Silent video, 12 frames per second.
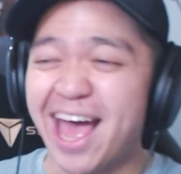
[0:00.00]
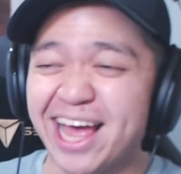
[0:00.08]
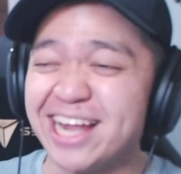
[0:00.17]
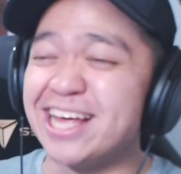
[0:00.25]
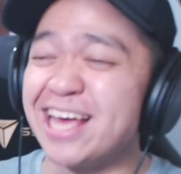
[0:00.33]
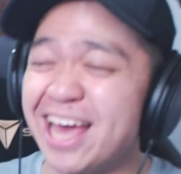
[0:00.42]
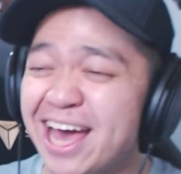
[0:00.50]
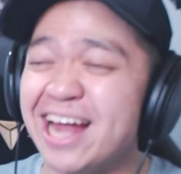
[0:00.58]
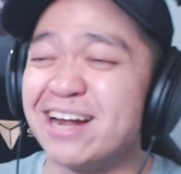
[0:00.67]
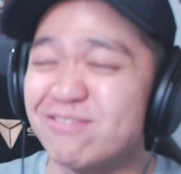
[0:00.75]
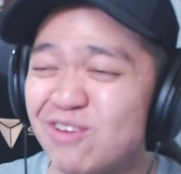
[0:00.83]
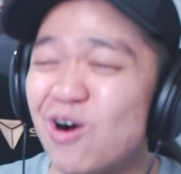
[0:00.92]
In the
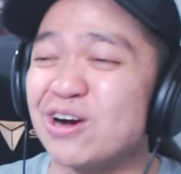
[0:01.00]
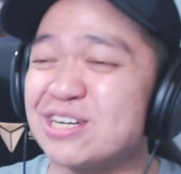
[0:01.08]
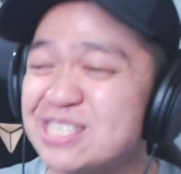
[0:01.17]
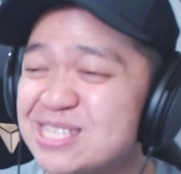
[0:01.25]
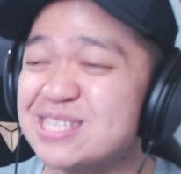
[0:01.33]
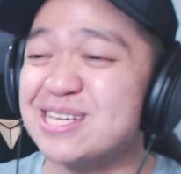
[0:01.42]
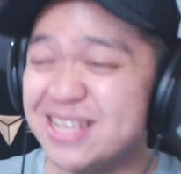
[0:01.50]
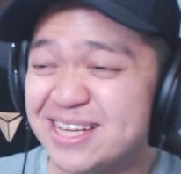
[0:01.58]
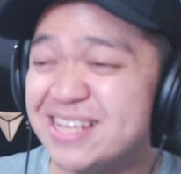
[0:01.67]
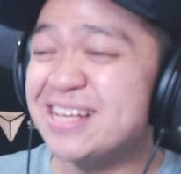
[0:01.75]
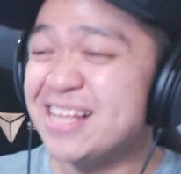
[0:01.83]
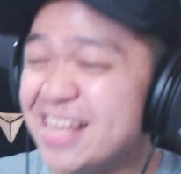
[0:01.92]
end, of course.
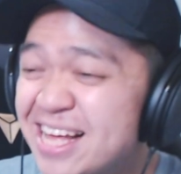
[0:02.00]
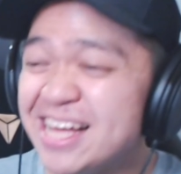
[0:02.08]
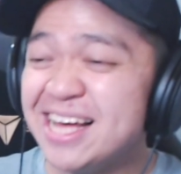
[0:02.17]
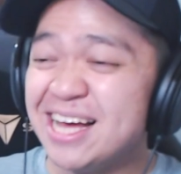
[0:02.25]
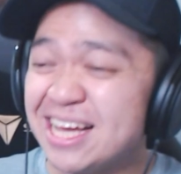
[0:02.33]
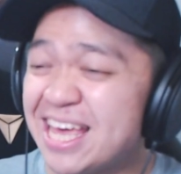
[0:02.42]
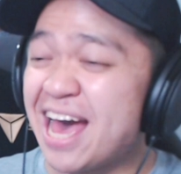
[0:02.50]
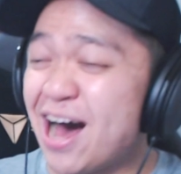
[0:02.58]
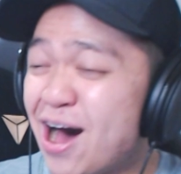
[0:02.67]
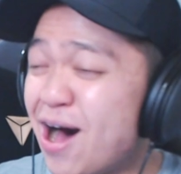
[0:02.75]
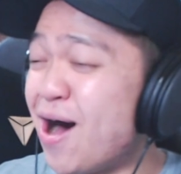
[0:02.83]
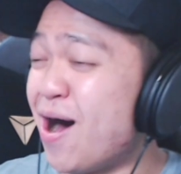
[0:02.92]

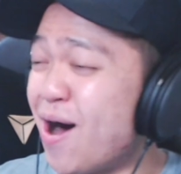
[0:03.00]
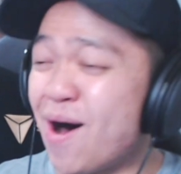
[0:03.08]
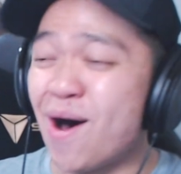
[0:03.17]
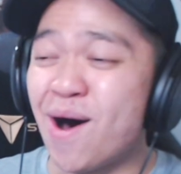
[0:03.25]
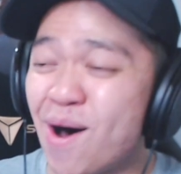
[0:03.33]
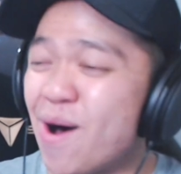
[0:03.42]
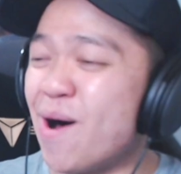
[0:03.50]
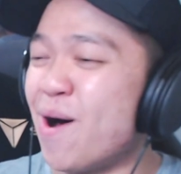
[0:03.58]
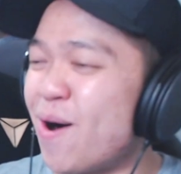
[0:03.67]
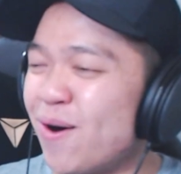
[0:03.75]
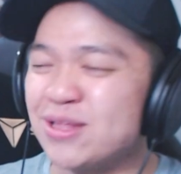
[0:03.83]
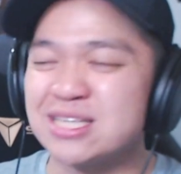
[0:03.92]

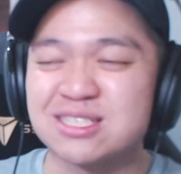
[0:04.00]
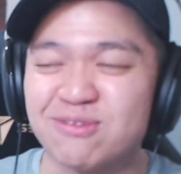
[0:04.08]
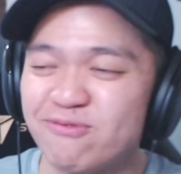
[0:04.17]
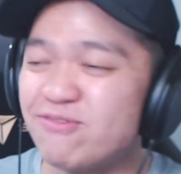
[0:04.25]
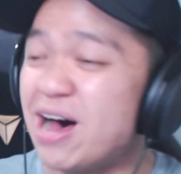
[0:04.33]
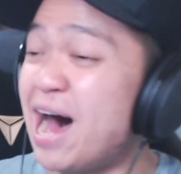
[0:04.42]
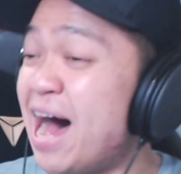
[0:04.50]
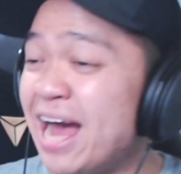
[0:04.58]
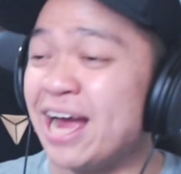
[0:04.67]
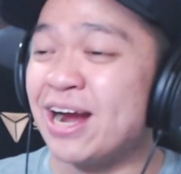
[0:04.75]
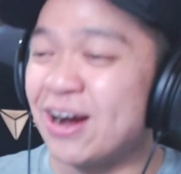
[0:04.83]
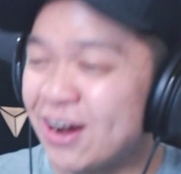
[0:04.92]
Yo, this is
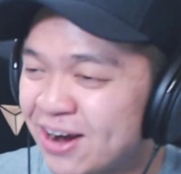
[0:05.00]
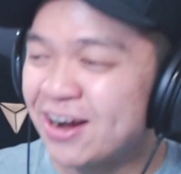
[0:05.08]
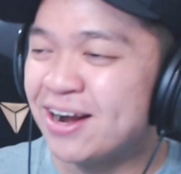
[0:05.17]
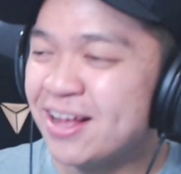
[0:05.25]
fire.